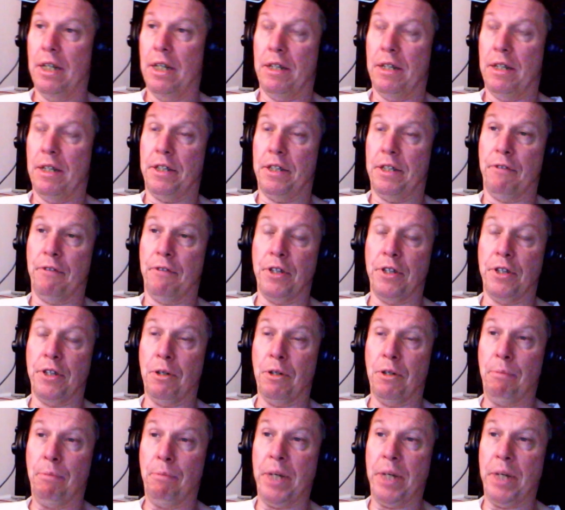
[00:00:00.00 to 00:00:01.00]
different
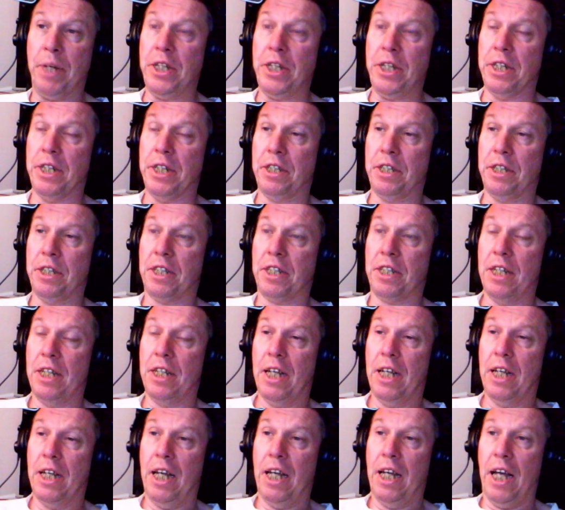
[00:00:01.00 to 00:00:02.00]
opinions
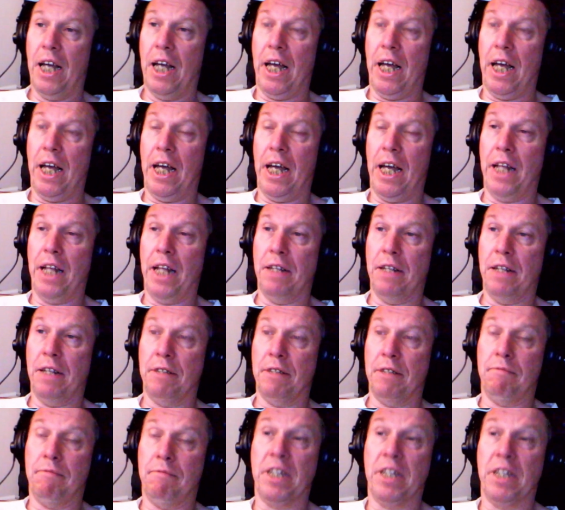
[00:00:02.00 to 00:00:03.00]
and
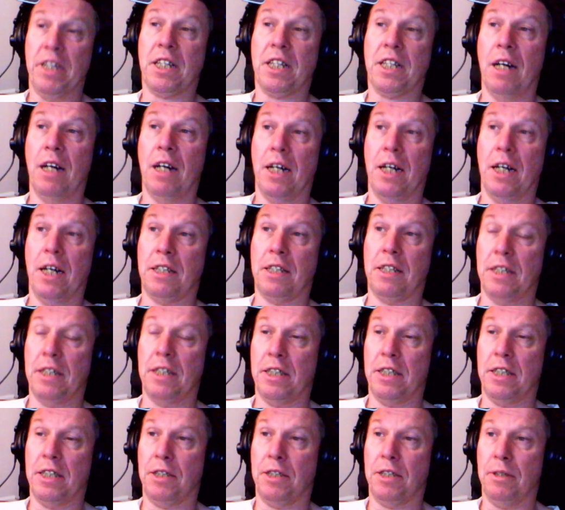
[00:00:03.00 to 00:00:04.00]
discuss.
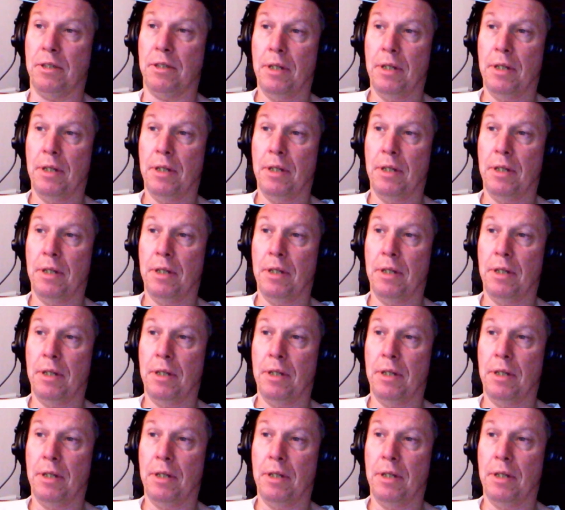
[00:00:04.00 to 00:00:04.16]
It's,